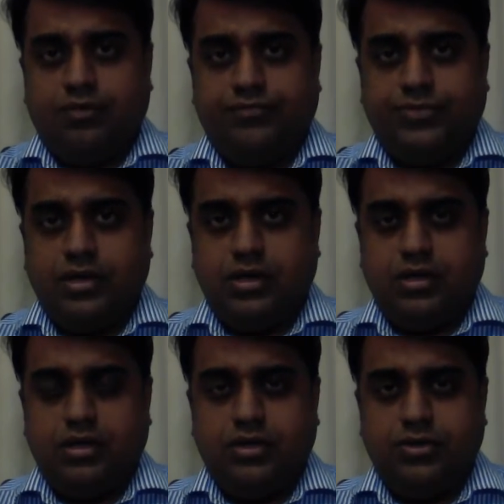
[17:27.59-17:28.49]
of
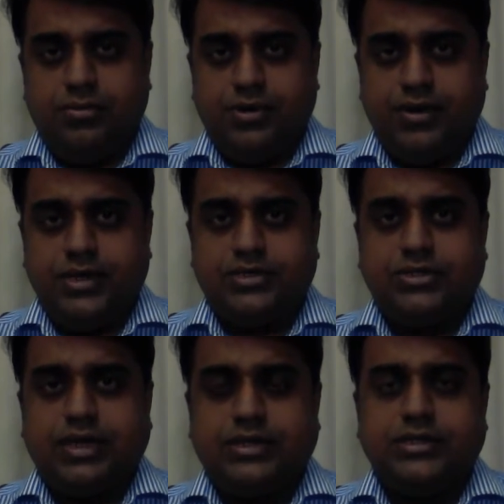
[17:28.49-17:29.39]
the human
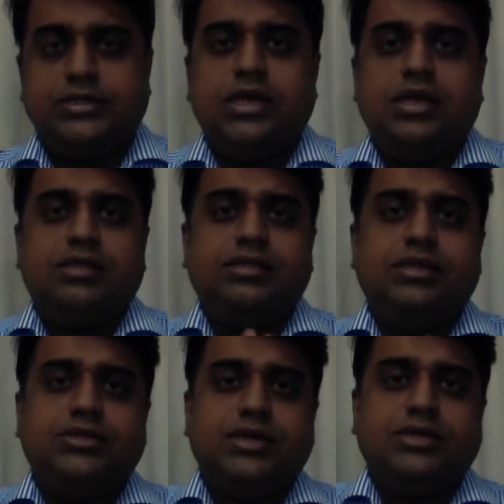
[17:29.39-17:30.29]
race, that is
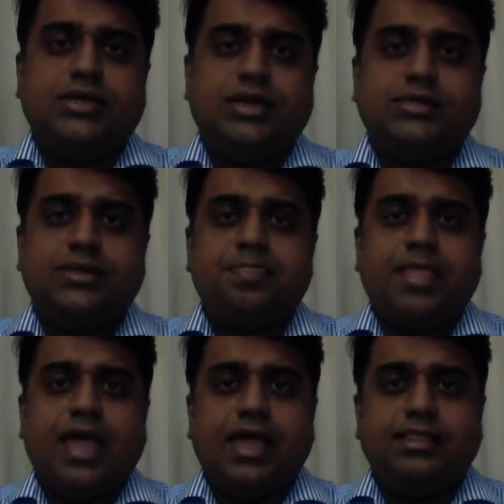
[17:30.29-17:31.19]
the Gentiles
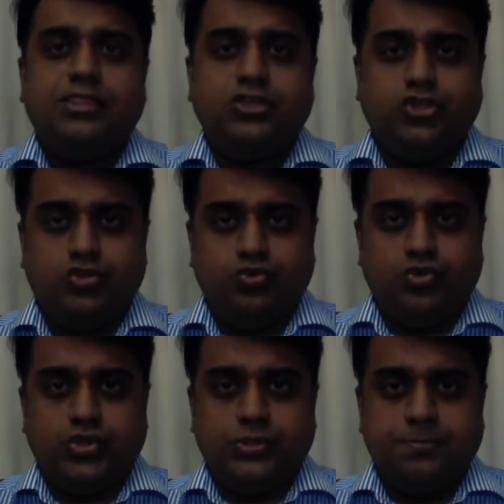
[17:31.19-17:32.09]
and the
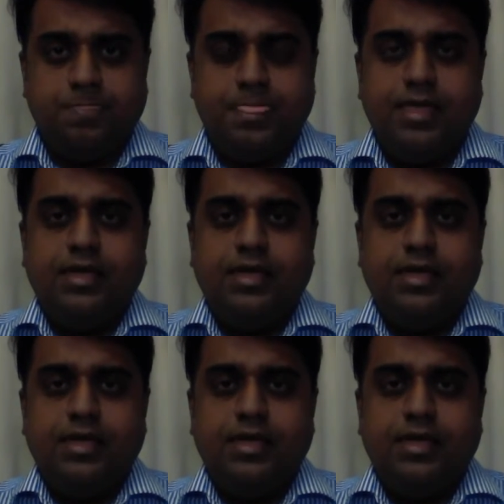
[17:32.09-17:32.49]
Jews.